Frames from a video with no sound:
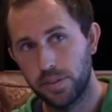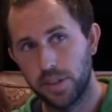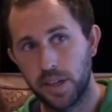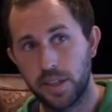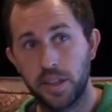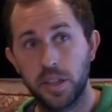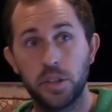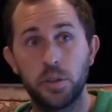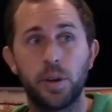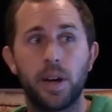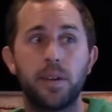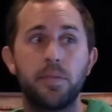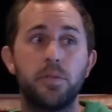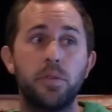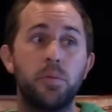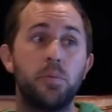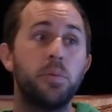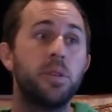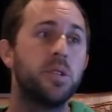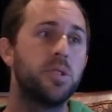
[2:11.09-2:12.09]
And then you have
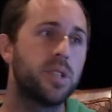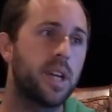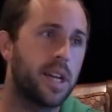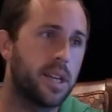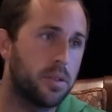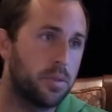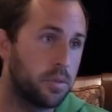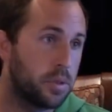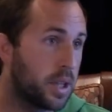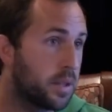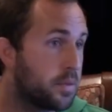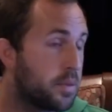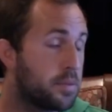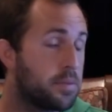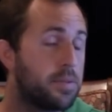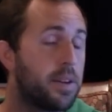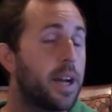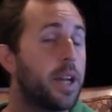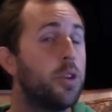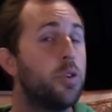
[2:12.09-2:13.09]
to recycle, and you have to
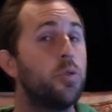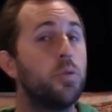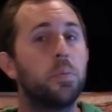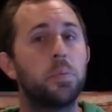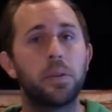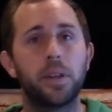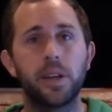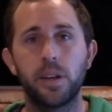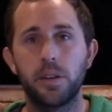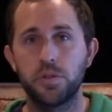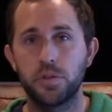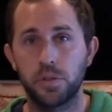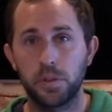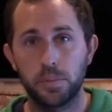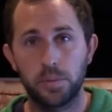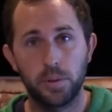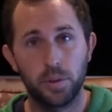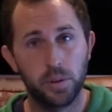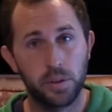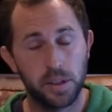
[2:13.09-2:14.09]
find new players in your
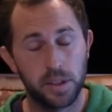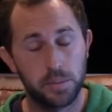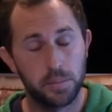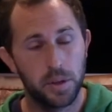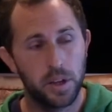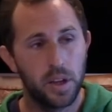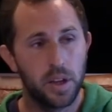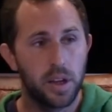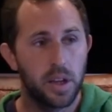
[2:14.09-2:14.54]
program.